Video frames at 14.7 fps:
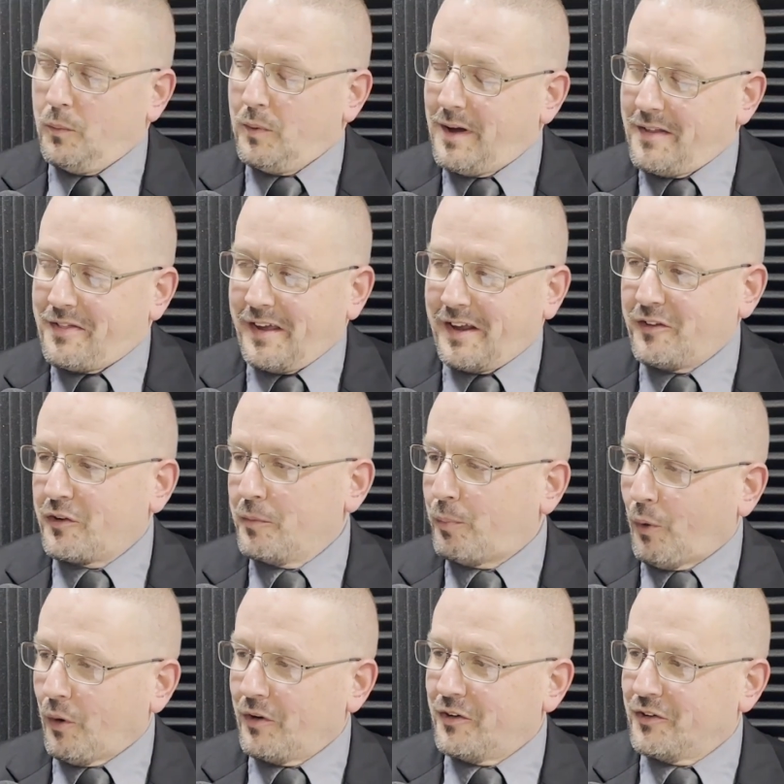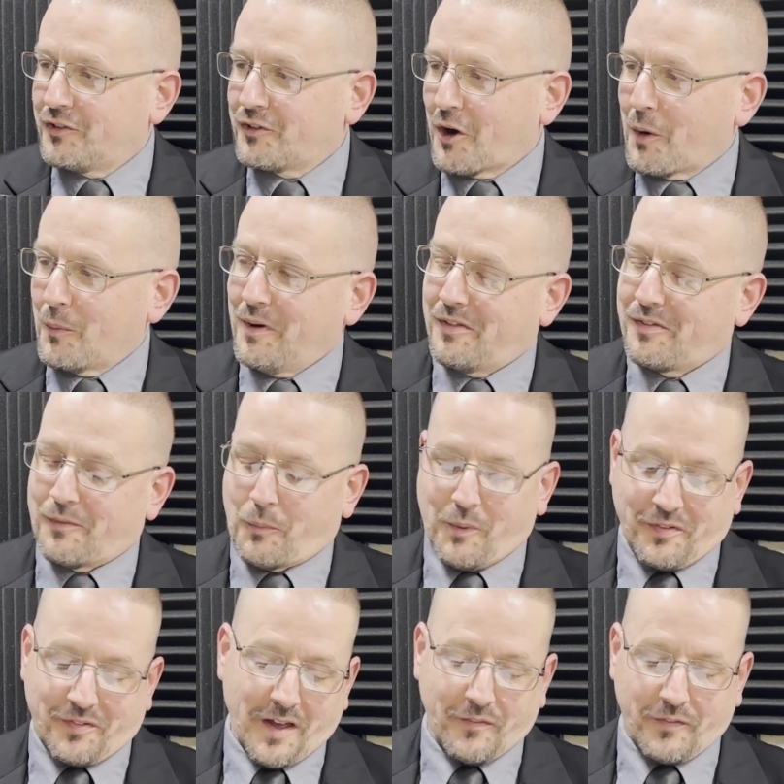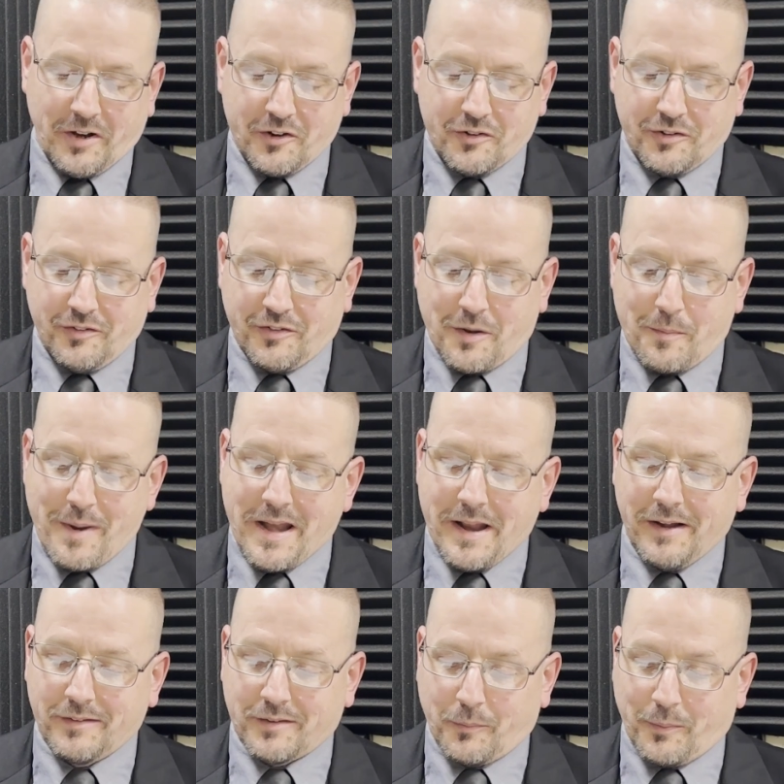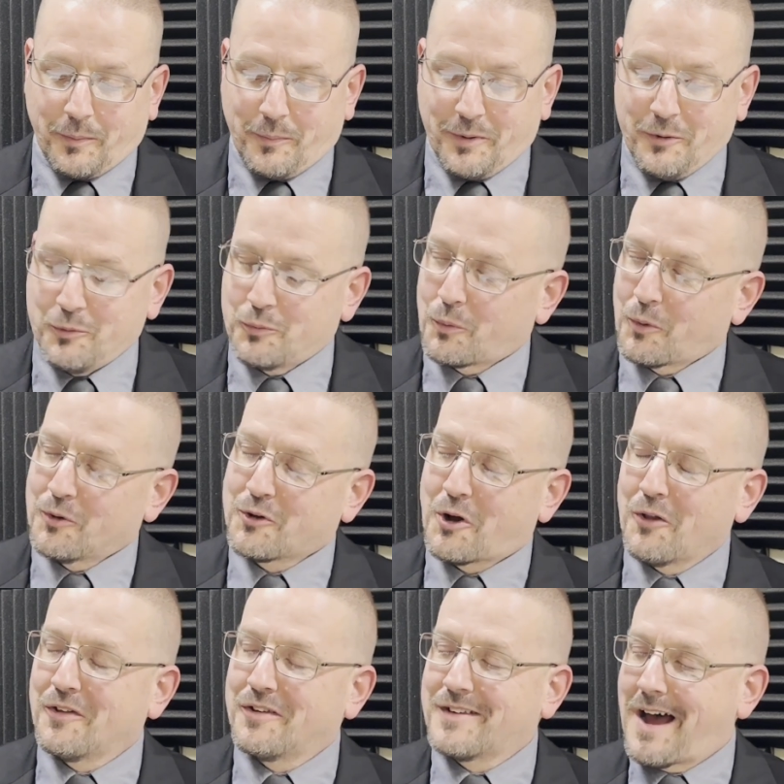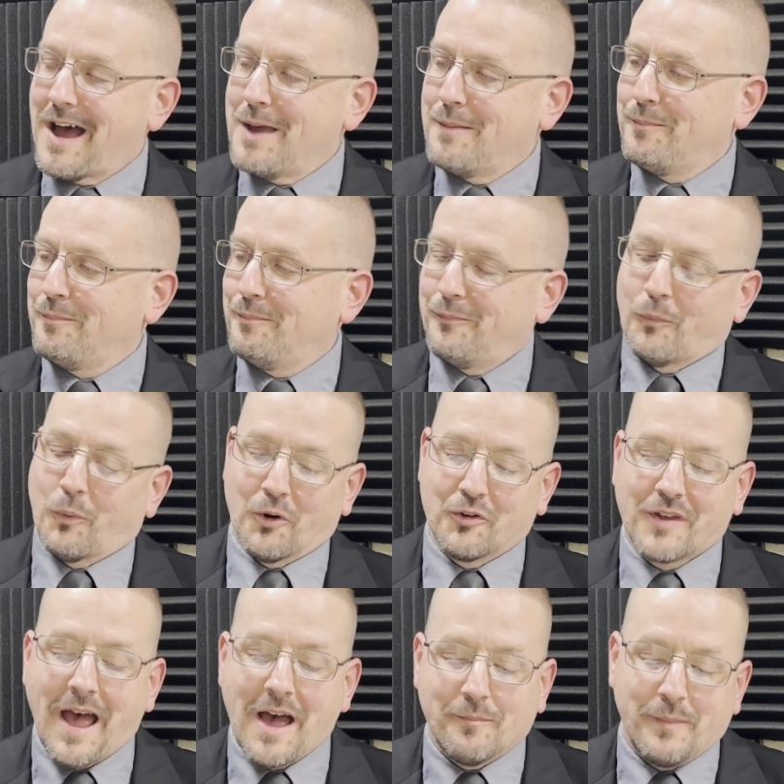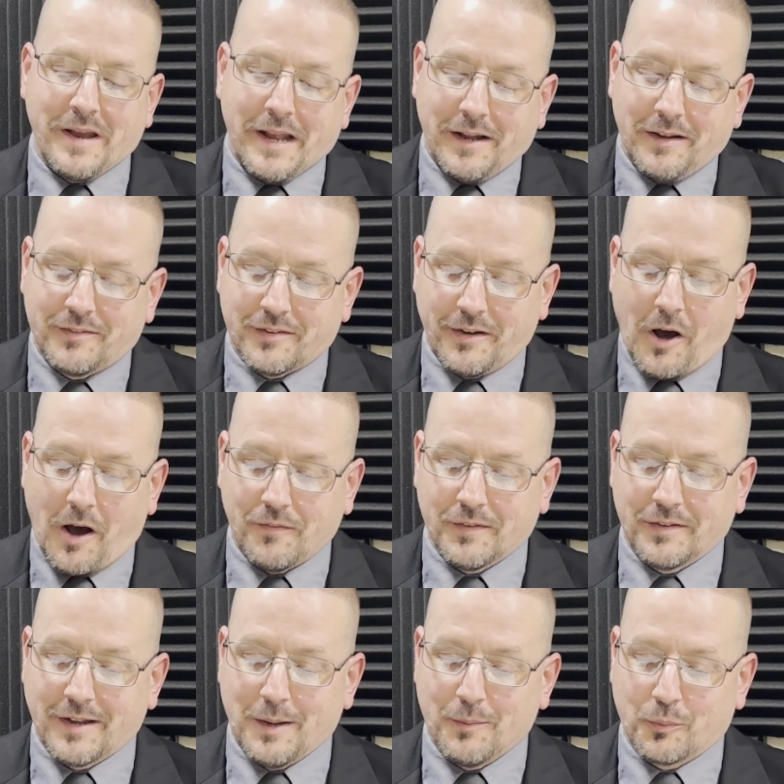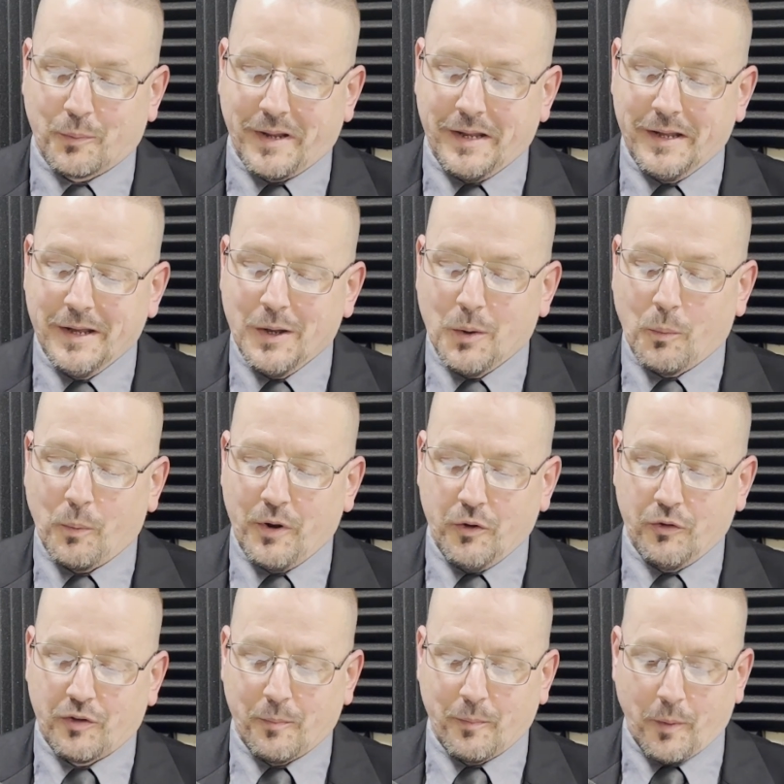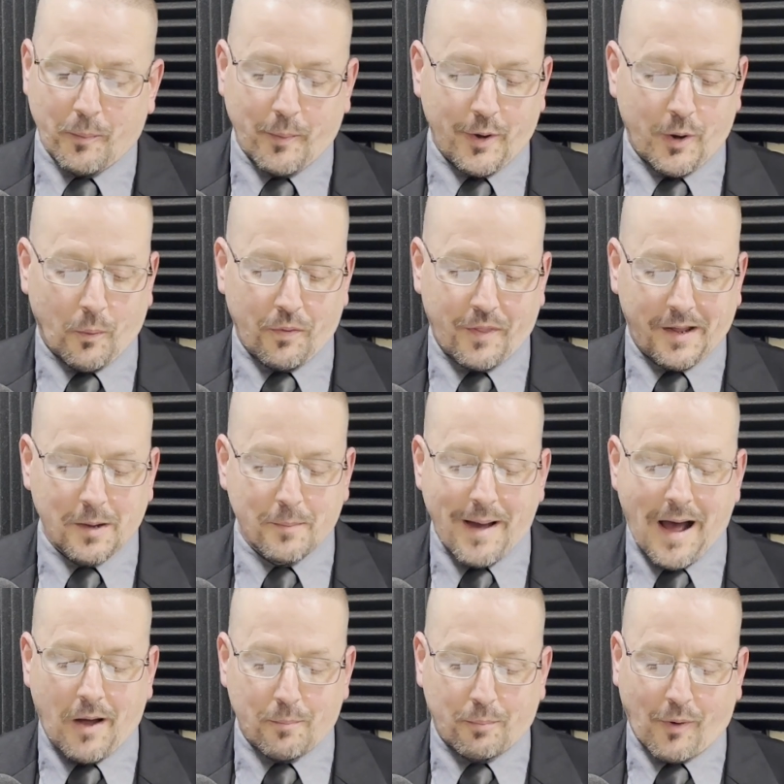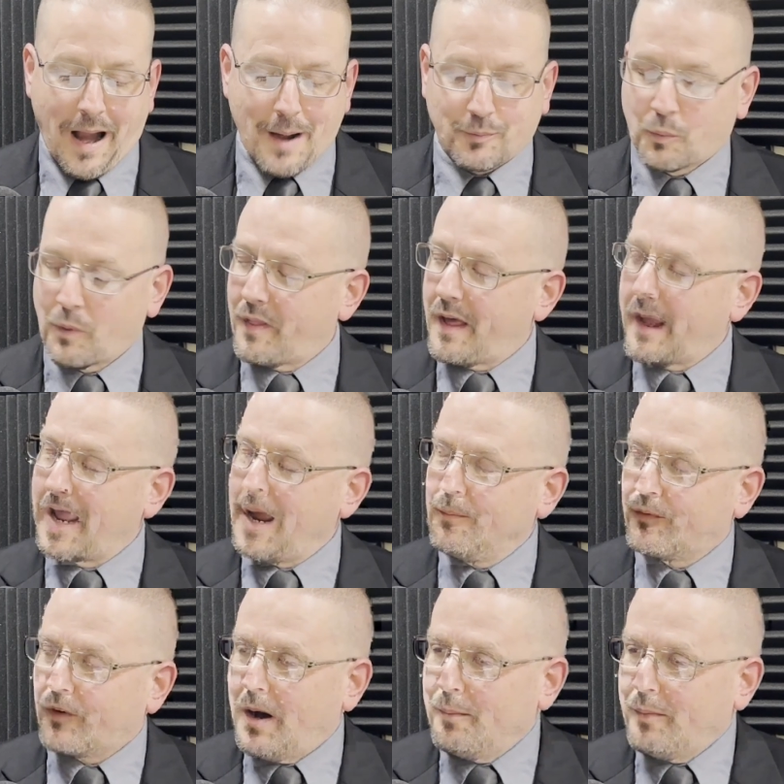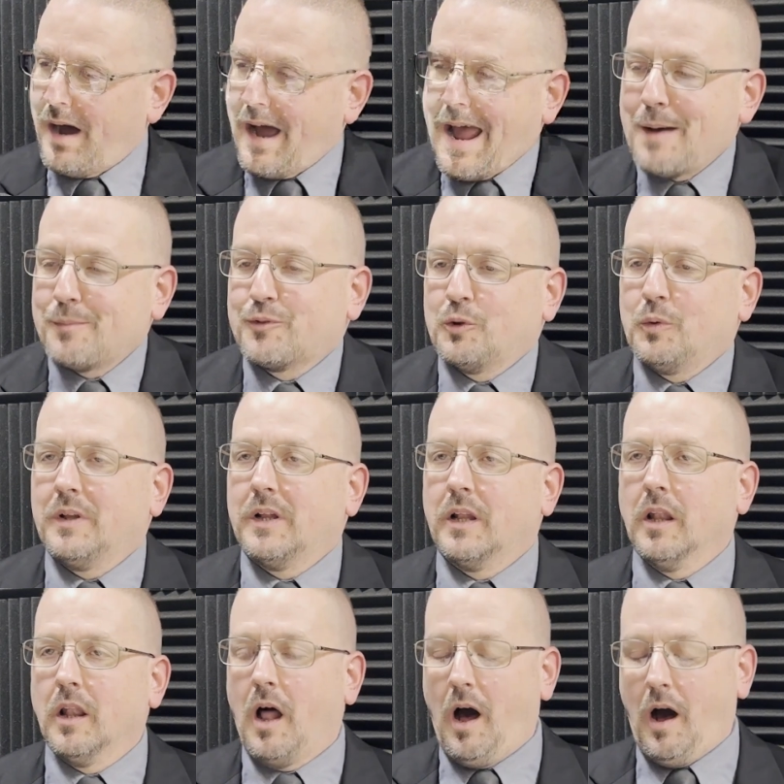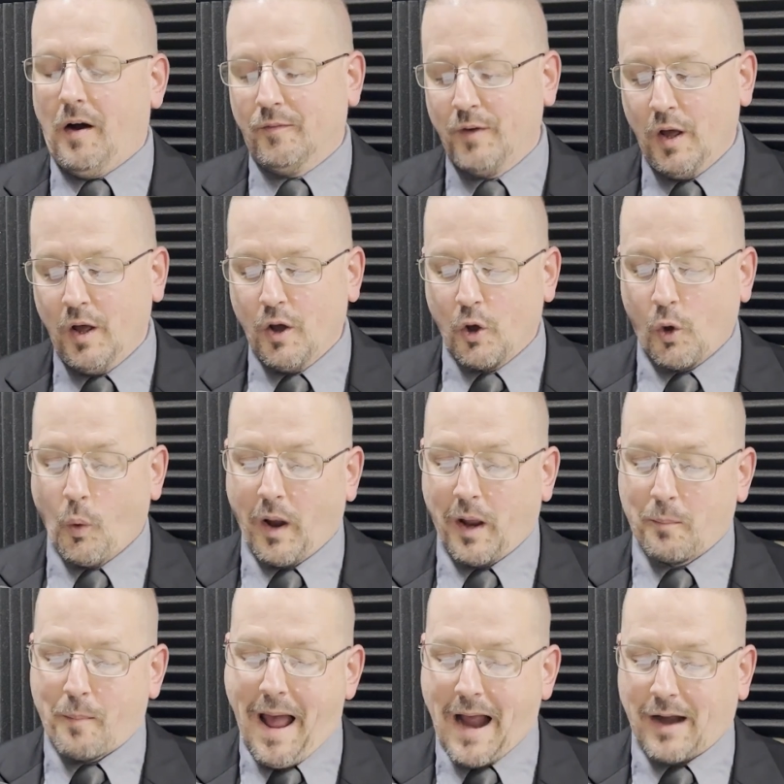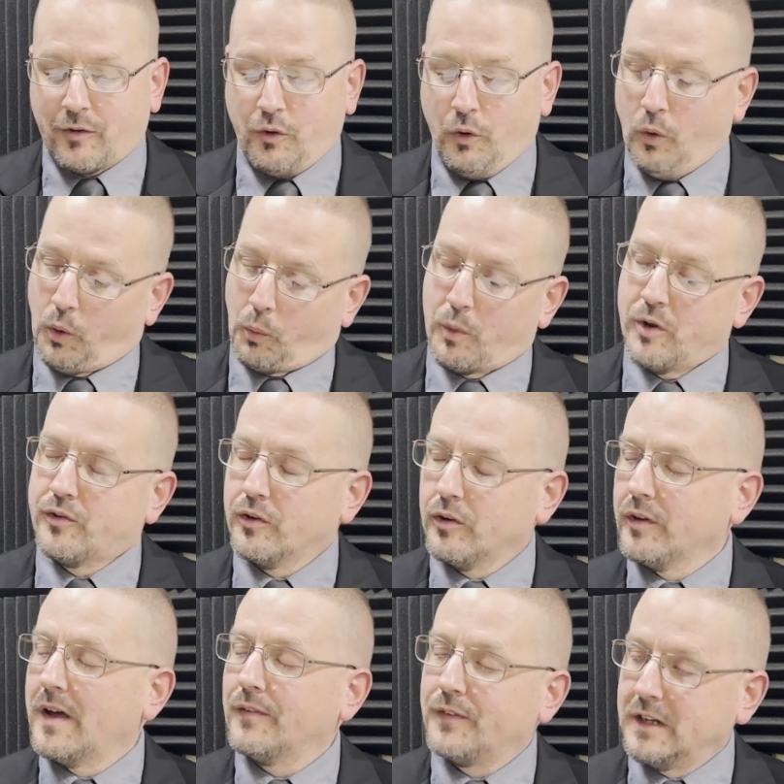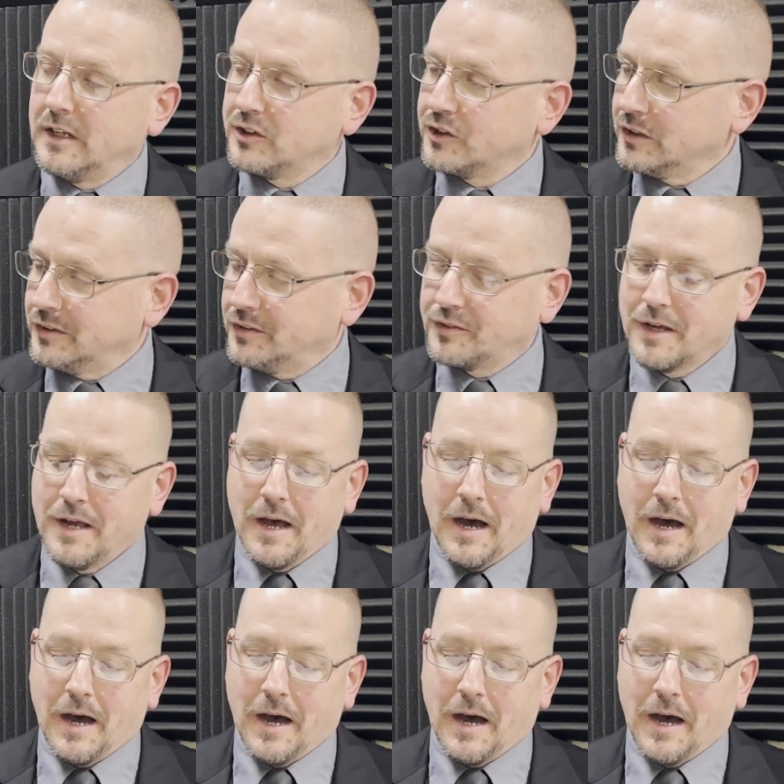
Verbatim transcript: Well, I think it's important to start with with definitions and meanings. we, we use words all the time words have meanings, and oftentimes we we use them that we don't think about perhaps where they came from. I absolutely love going back to original definitions.